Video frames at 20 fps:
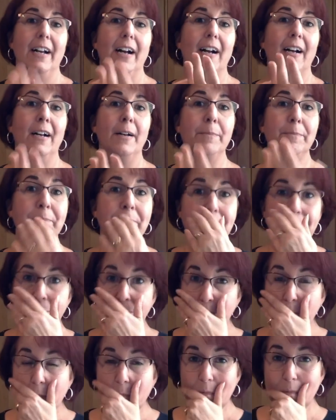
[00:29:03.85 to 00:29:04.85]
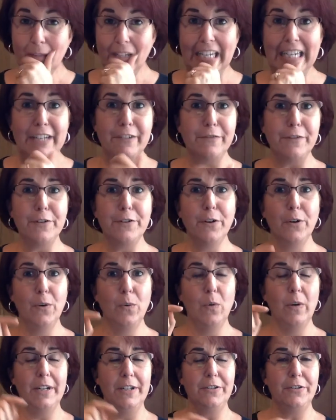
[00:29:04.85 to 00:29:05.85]
Um, if you don't
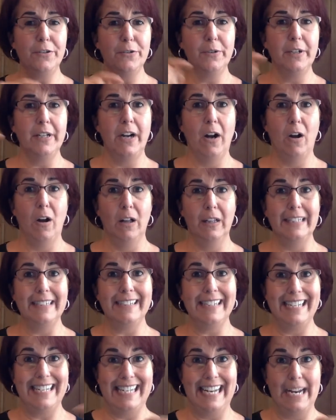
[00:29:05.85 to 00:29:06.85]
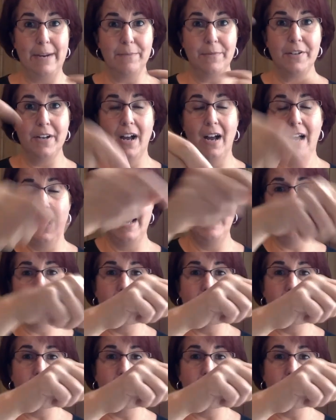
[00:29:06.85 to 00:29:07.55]
want to do it all at the same time,